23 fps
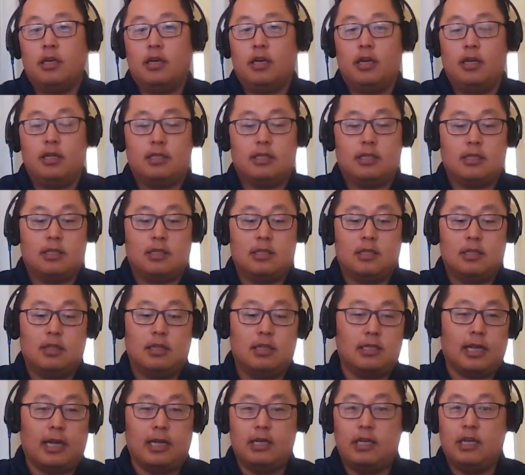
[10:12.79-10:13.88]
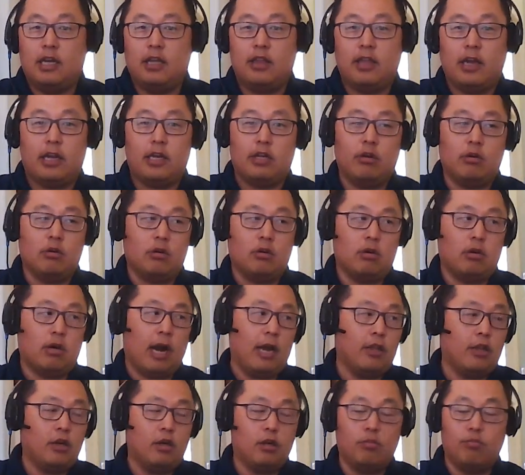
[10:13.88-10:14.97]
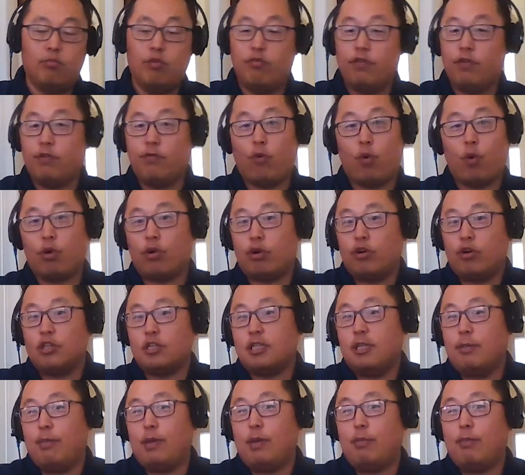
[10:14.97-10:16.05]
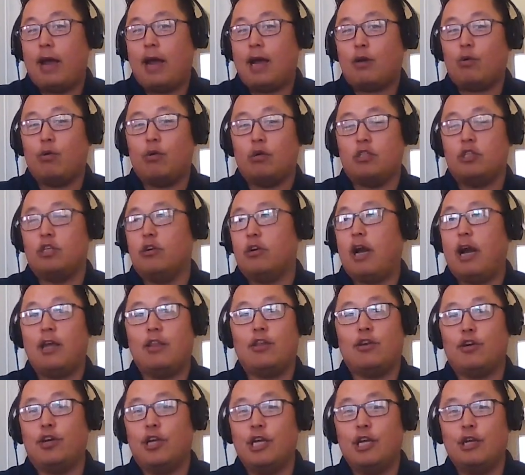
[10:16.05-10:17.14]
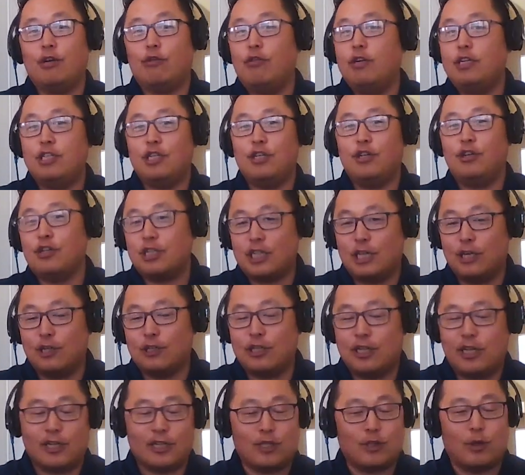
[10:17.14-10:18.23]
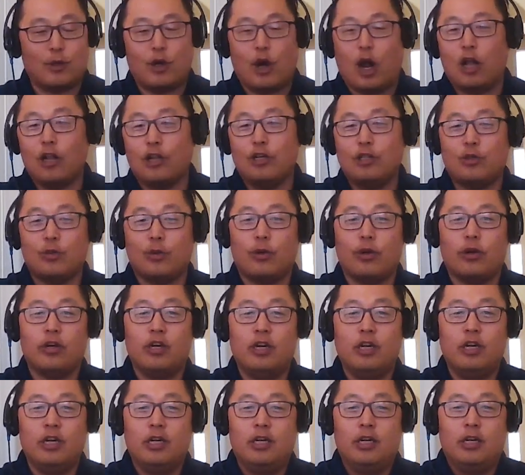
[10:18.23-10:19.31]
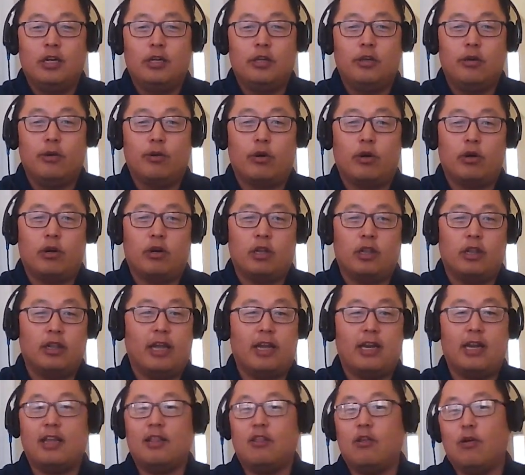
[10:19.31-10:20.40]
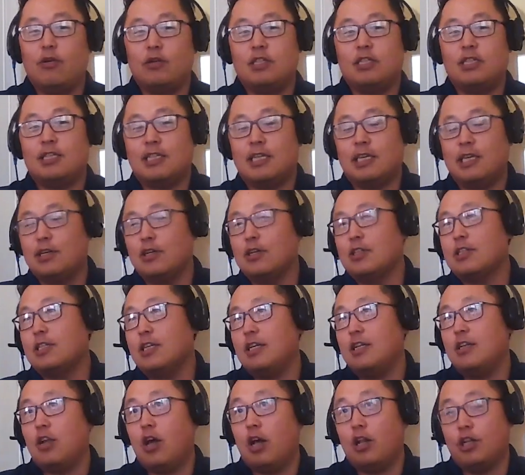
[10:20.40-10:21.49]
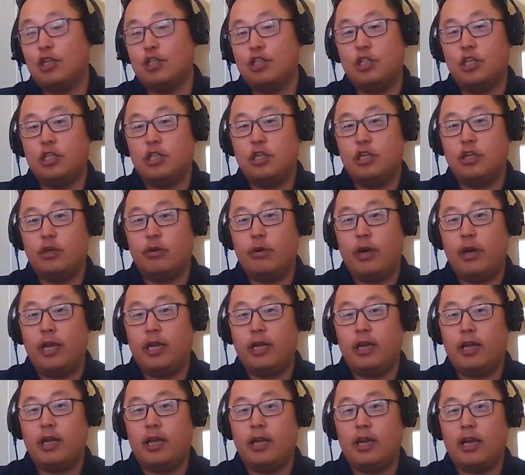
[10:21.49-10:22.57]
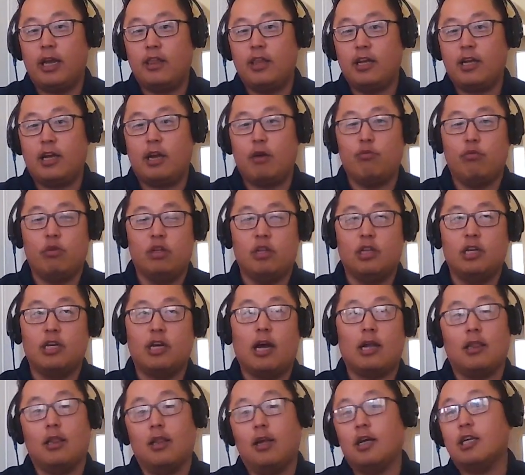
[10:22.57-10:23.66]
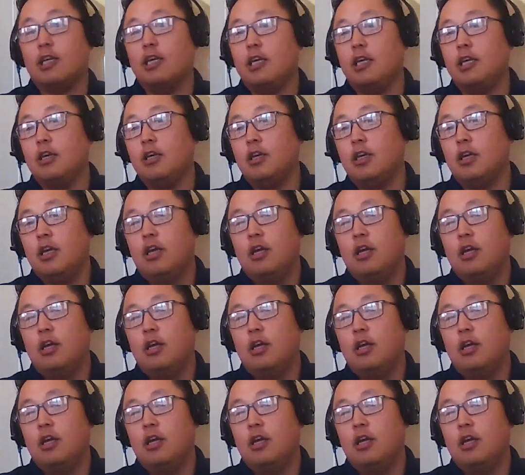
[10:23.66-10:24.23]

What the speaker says: it's this idea that you're either moving forward or you're slipping backwards. You're either increasing your skill sets or knowledge, or you're letting those skills and knowledge deteriorate. And I think I really got lucky